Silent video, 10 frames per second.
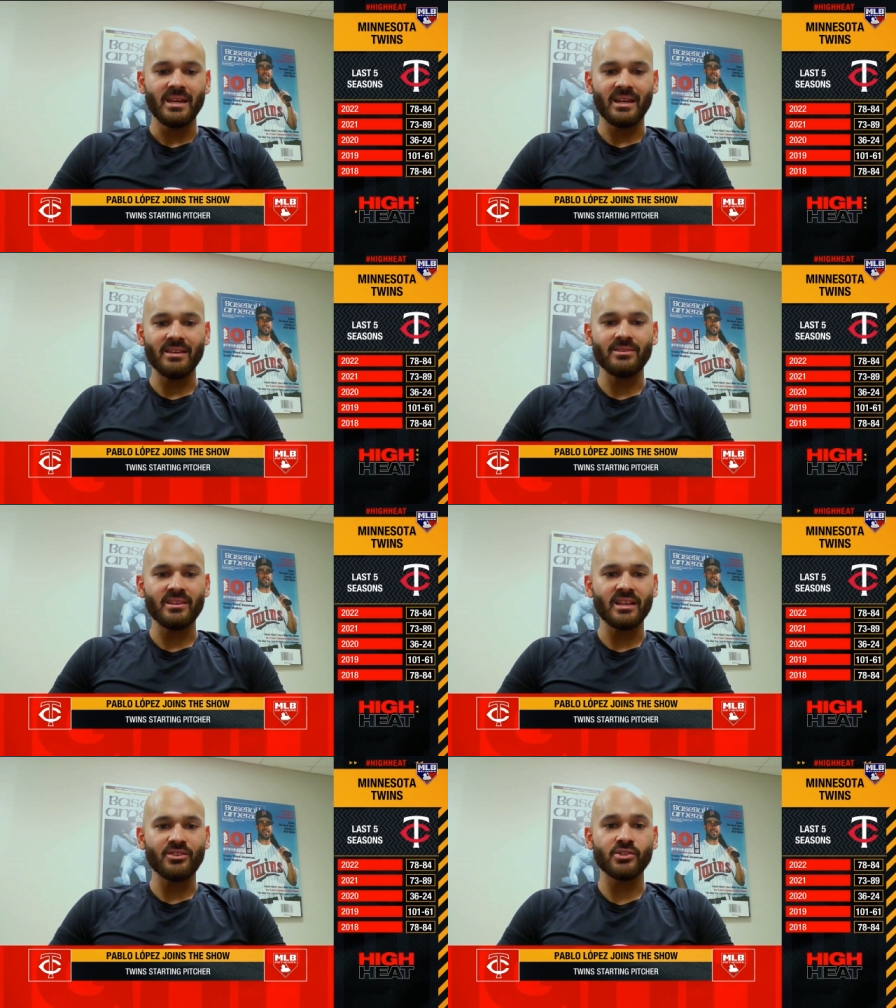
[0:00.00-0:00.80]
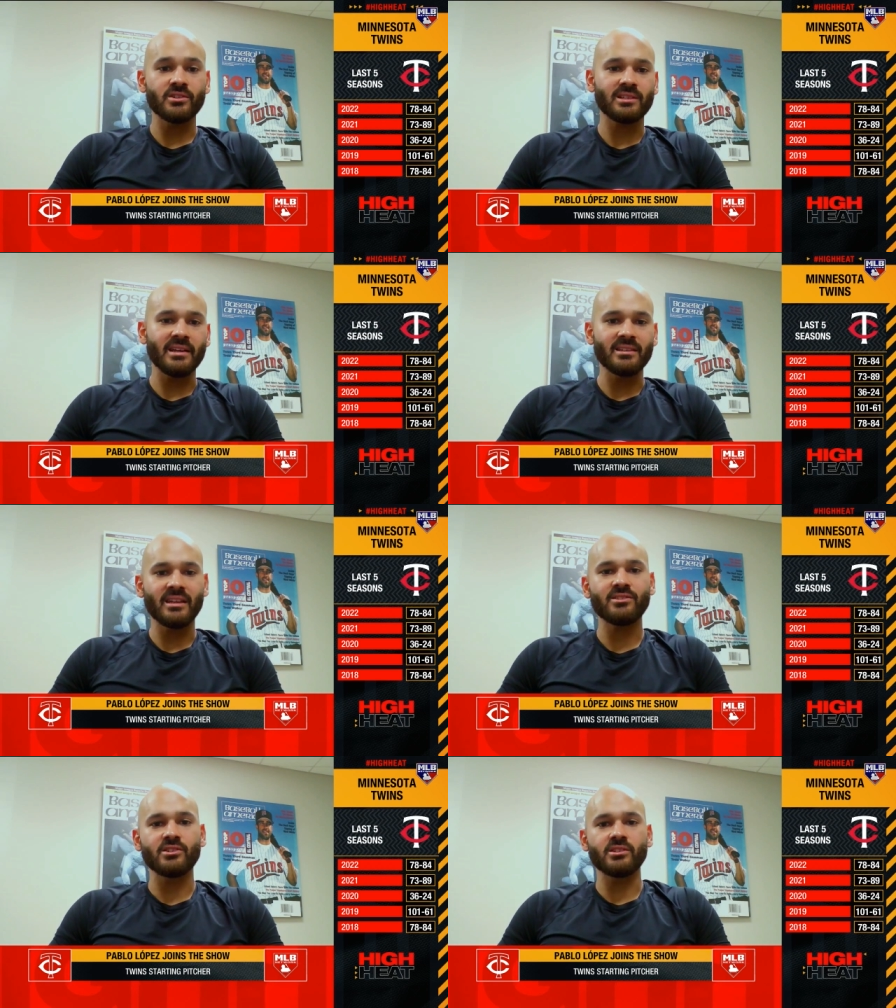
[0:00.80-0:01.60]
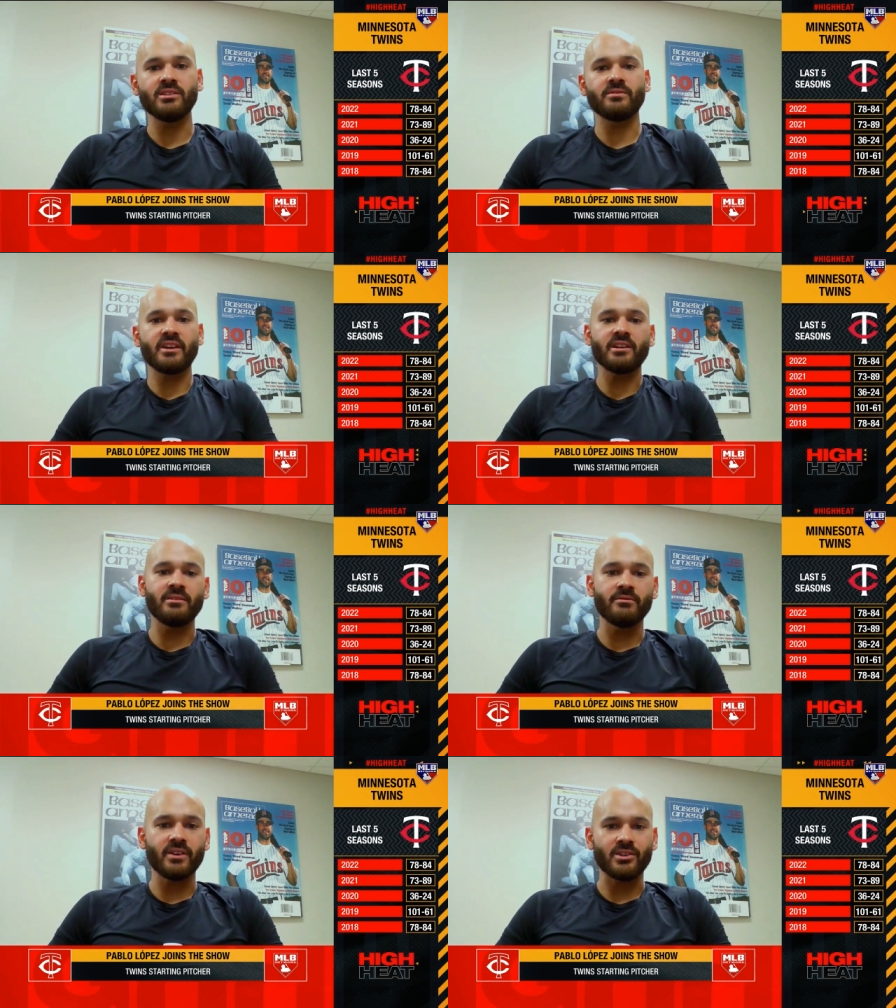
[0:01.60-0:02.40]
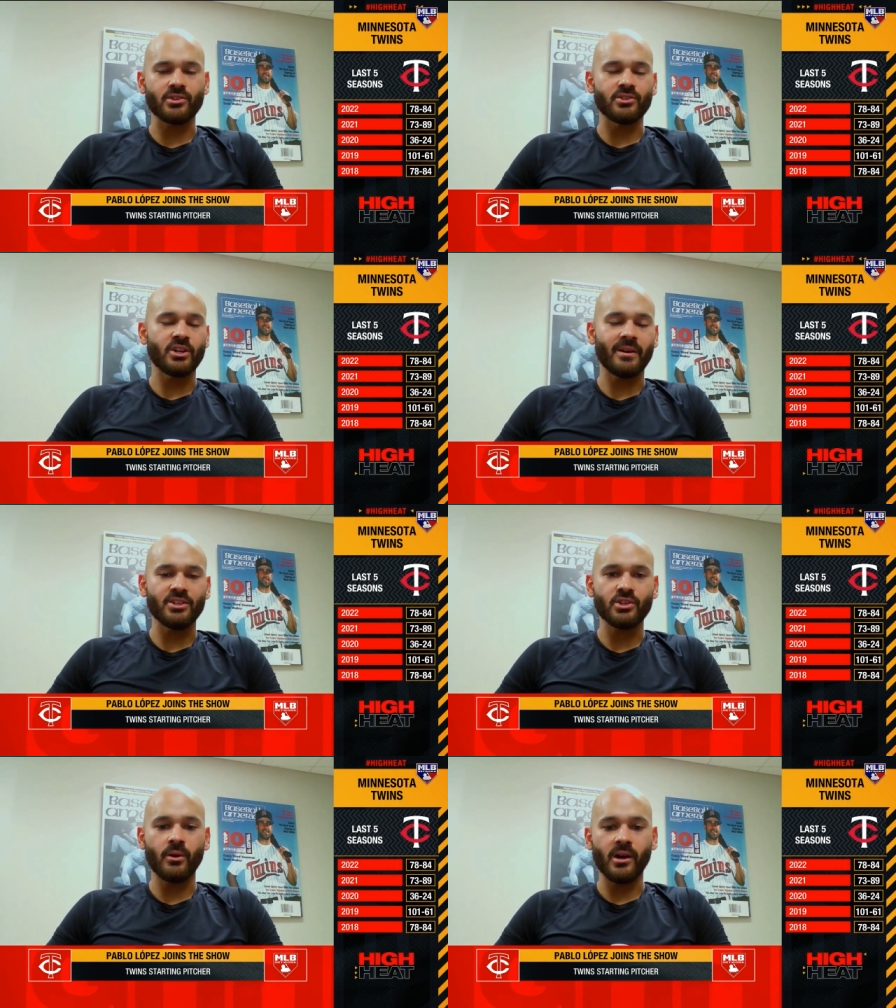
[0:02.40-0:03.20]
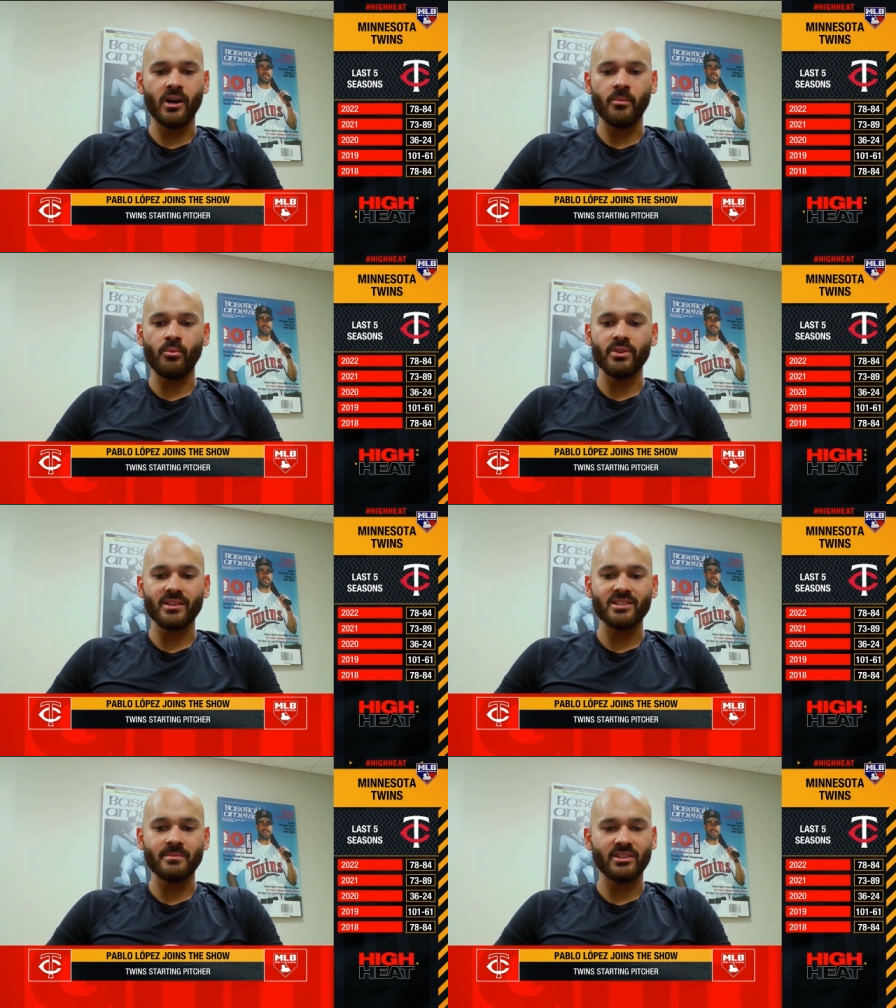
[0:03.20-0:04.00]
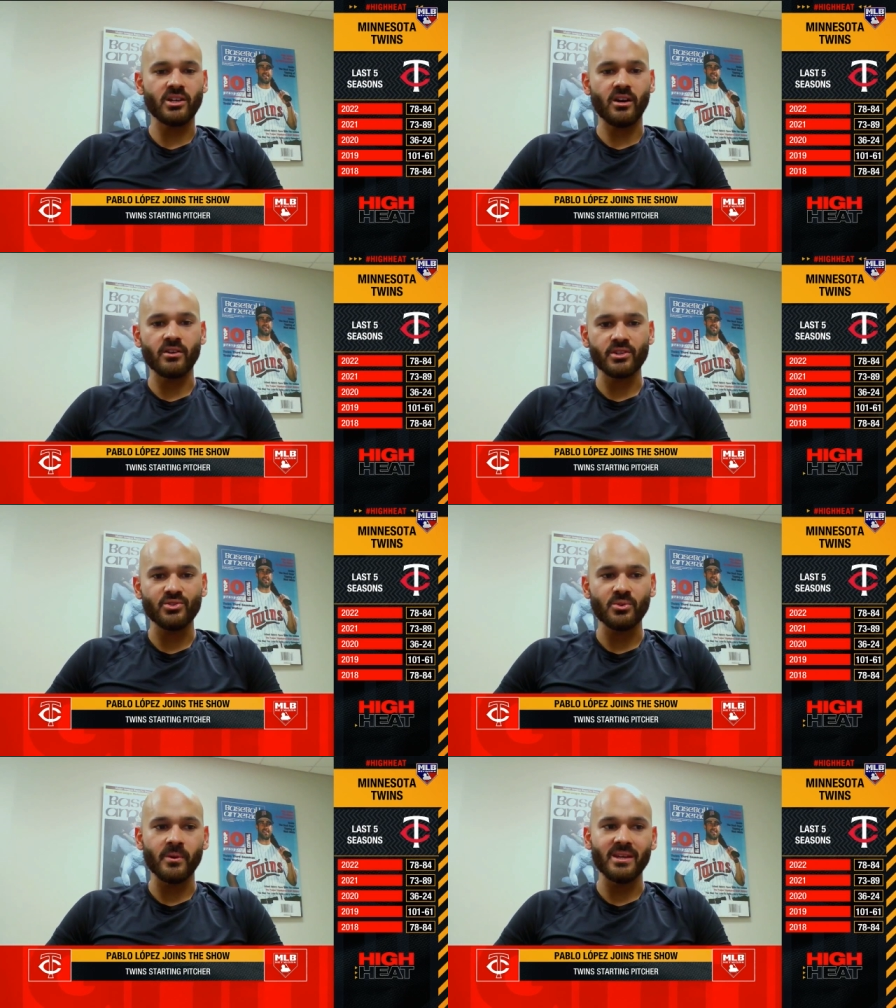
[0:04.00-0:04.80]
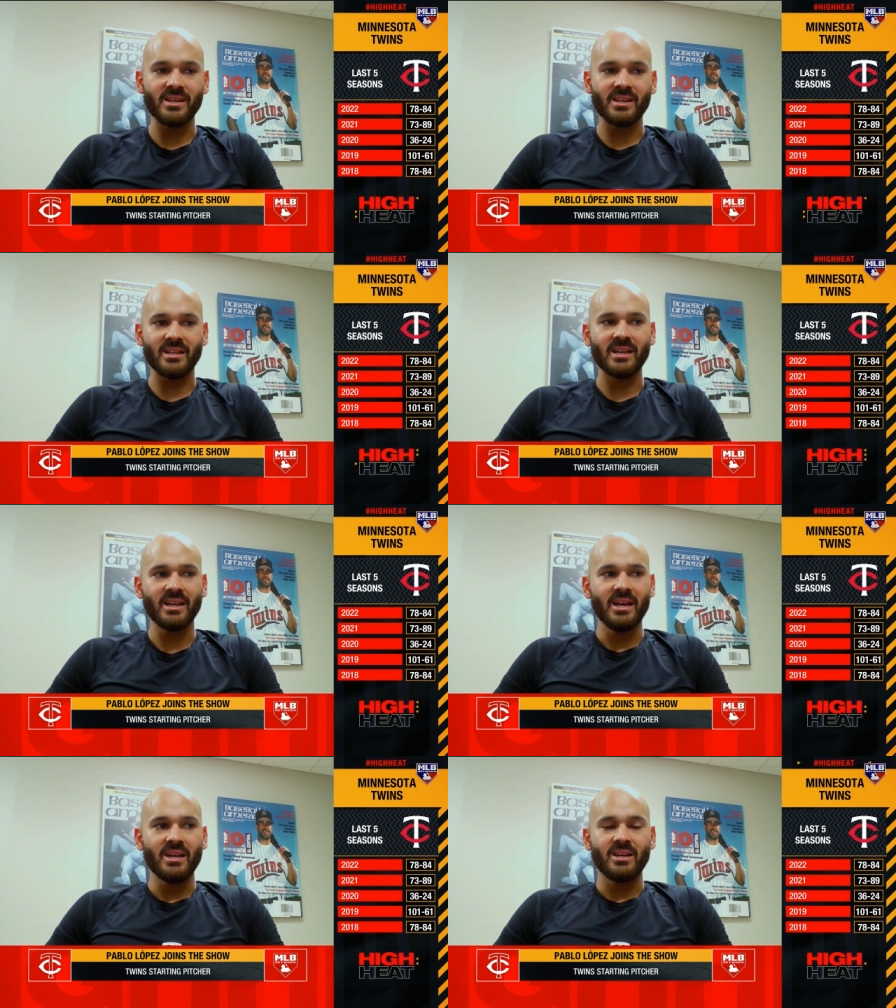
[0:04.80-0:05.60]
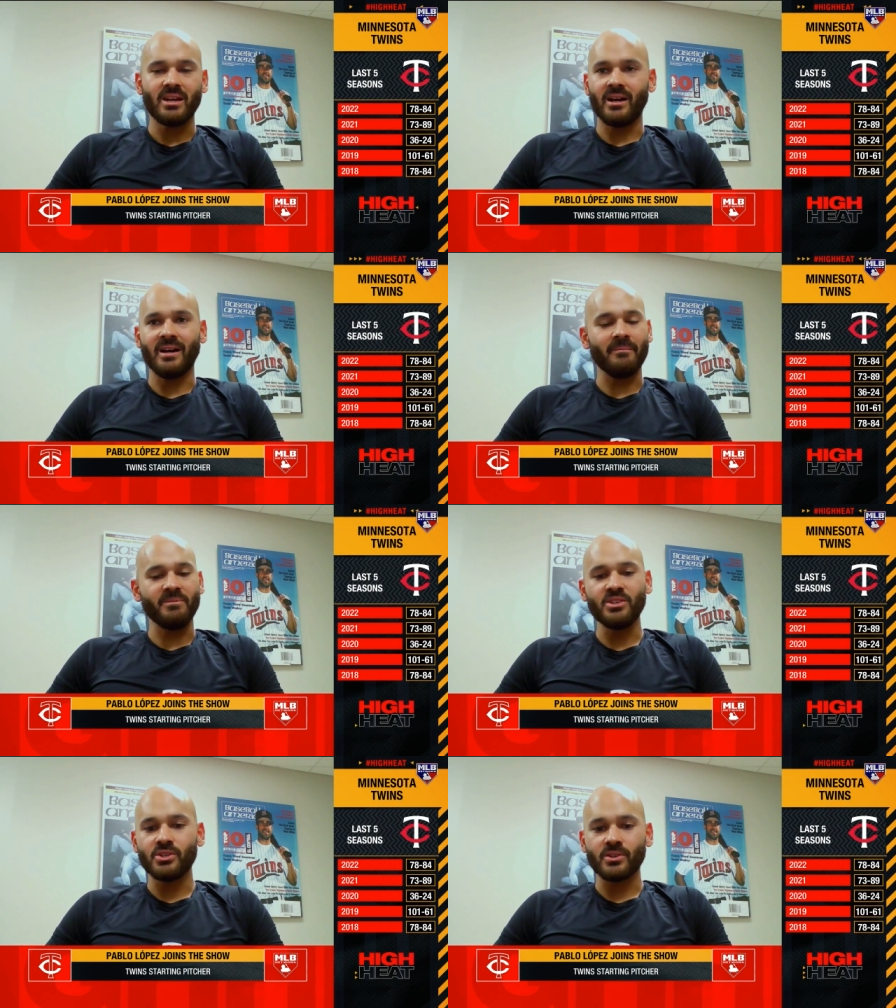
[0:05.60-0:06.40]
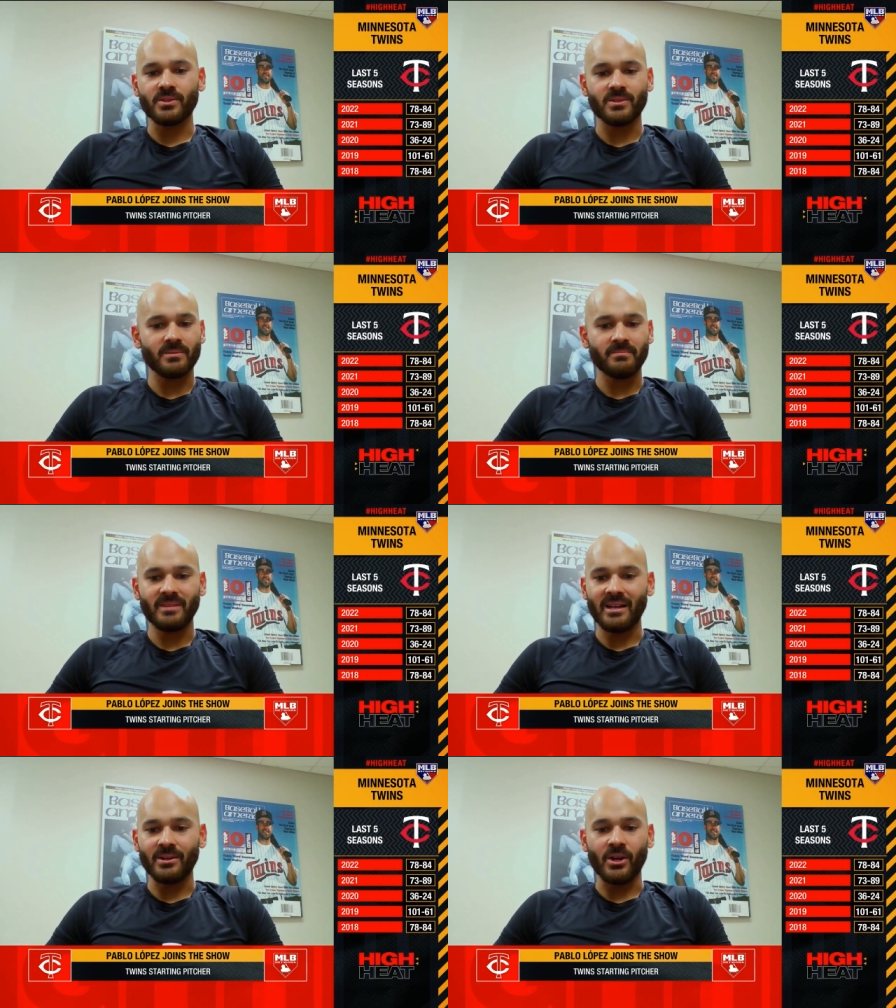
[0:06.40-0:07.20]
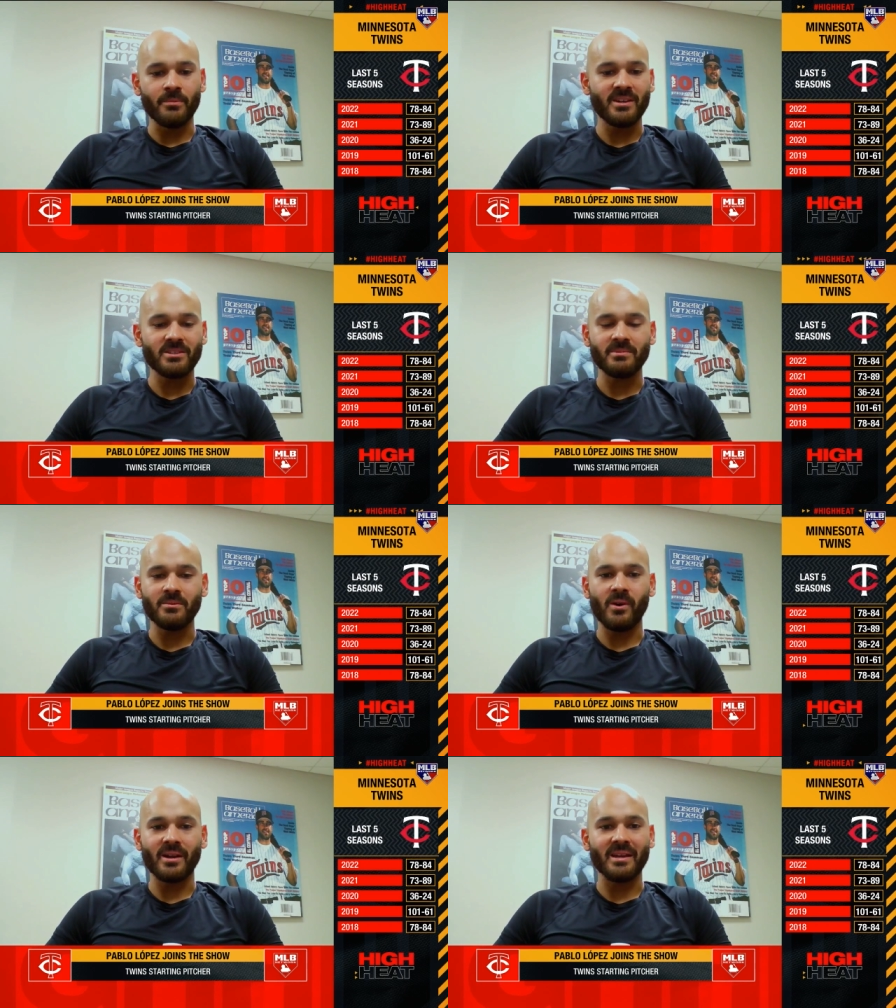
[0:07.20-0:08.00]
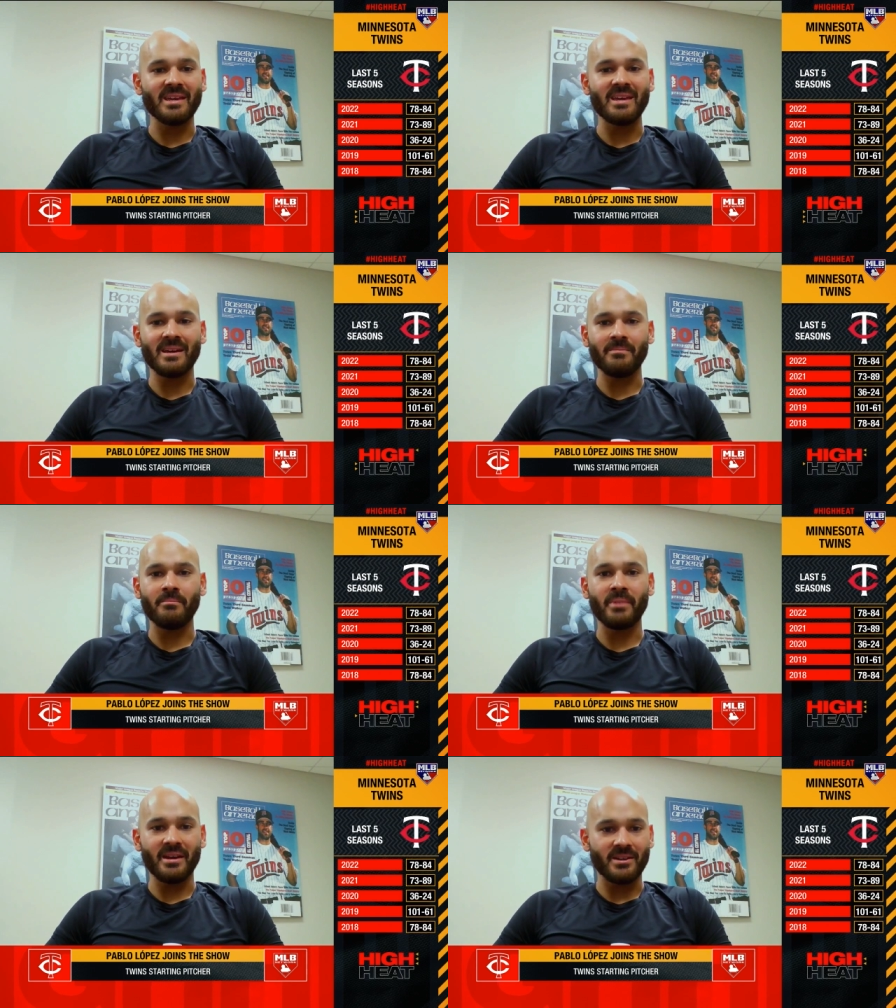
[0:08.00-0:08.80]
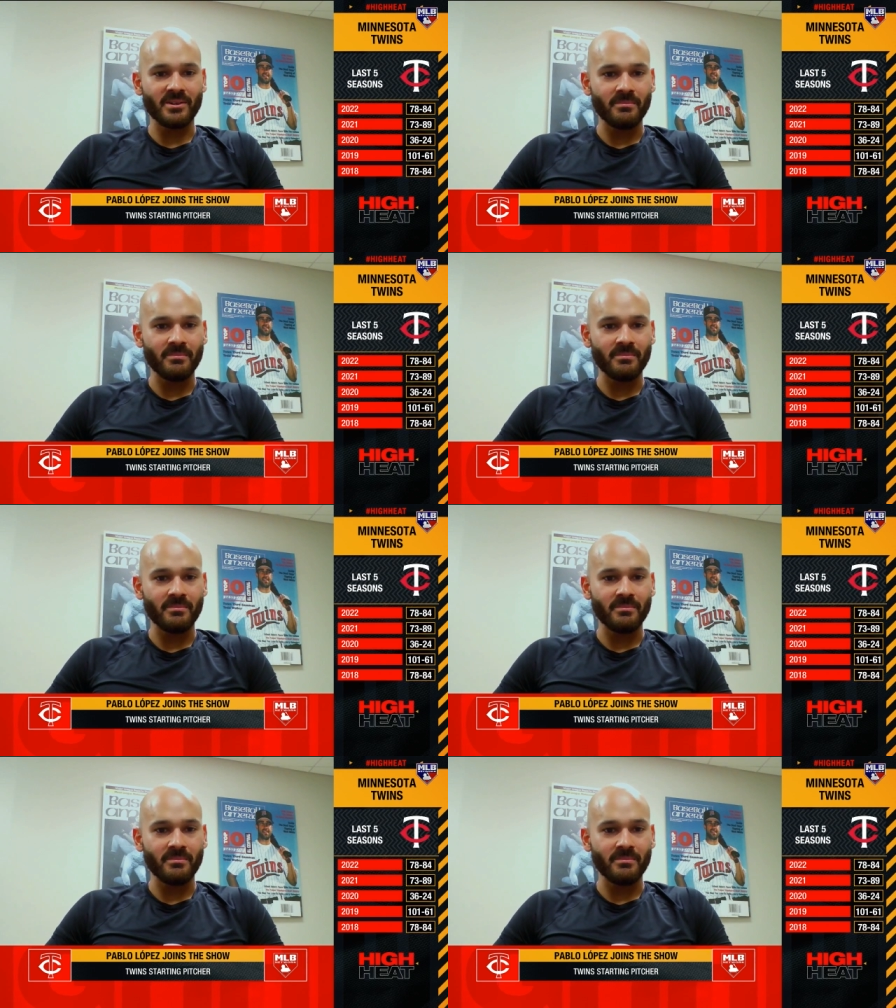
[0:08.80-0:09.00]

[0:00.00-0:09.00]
and I think that's just like that's just it's very infectious. You know, I show up with a team that's hungry to win, and um, it just I don't know, it makes me want to get better.